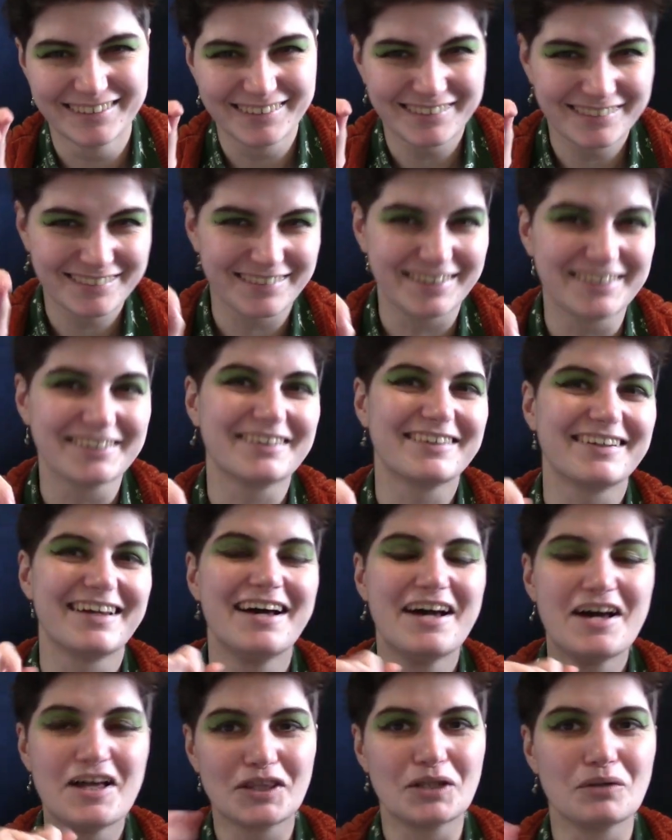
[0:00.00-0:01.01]
Trying to do
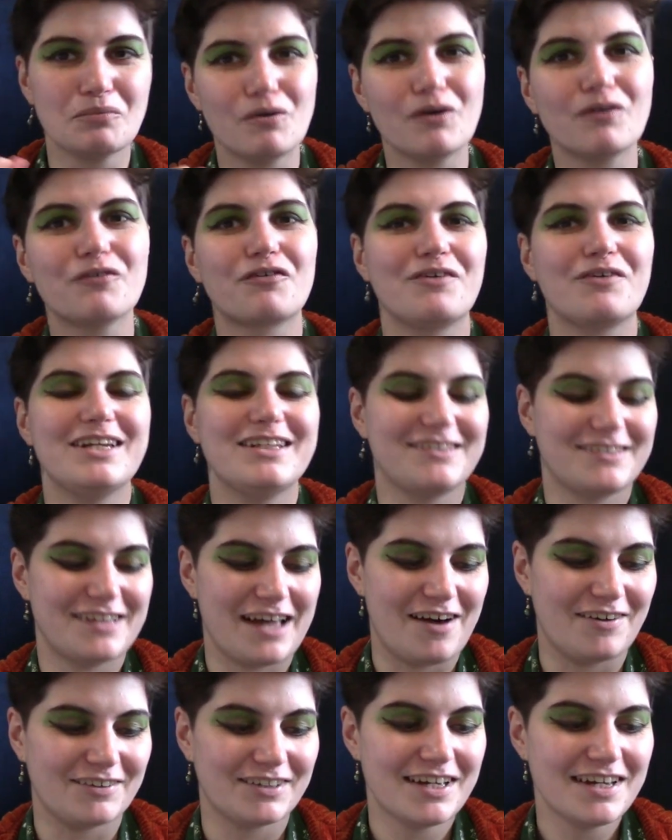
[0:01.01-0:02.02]
the Wolverine
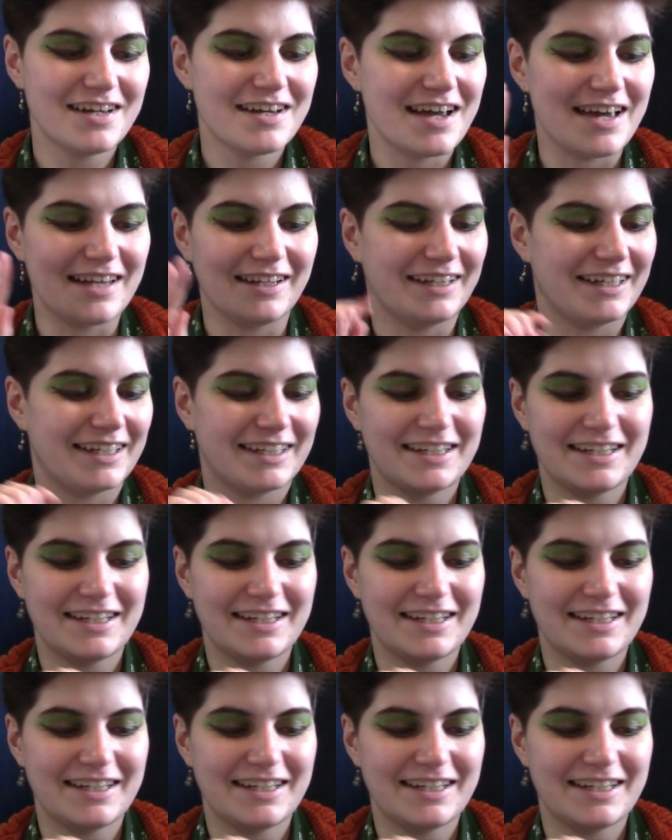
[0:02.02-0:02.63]
sound, and like,